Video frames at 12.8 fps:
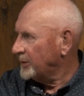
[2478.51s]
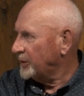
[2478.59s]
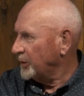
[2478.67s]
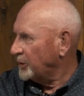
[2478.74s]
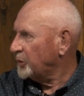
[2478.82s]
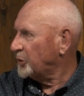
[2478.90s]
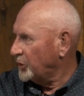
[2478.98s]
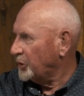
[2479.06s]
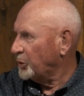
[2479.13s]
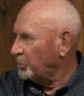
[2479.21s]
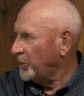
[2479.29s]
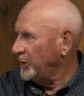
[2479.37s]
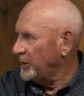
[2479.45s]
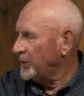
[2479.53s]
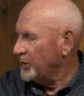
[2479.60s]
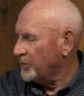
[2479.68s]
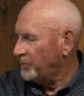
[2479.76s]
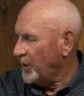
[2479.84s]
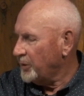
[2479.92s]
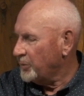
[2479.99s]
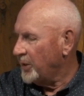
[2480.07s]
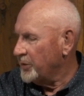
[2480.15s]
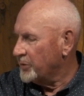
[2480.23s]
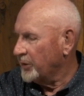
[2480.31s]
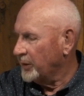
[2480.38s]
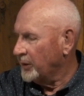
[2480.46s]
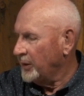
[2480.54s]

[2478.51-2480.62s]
to, to complete this fundraising.